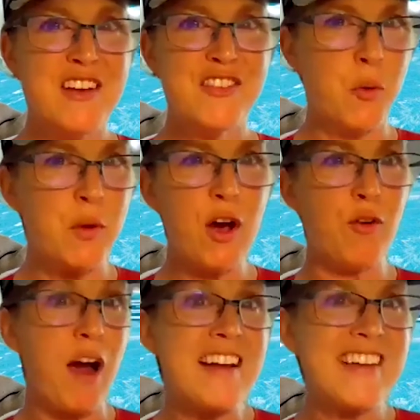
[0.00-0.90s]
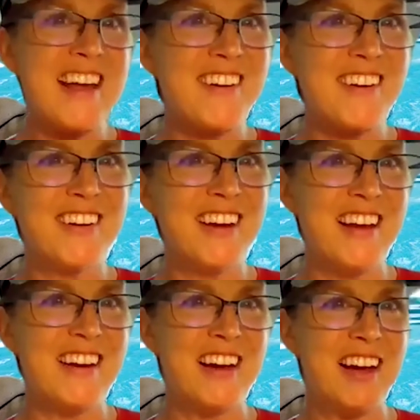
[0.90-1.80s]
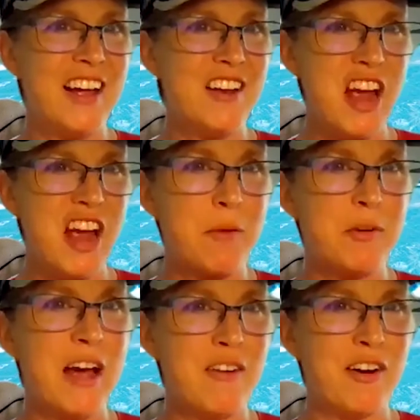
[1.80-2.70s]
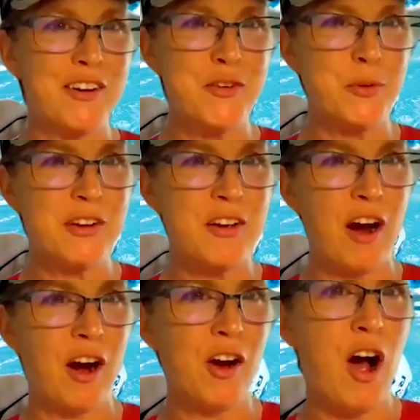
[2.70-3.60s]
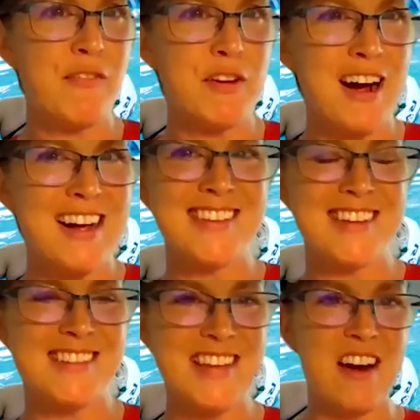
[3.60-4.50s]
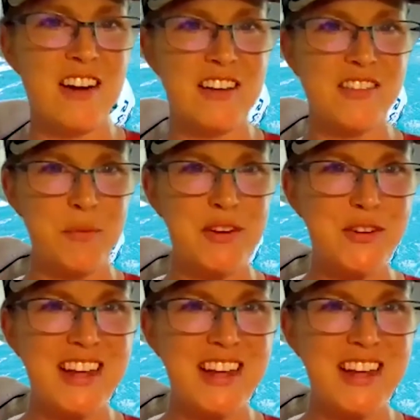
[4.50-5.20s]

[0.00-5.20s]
So we all ride together and chat. We have our usual our coffee rides on Saturdays that we do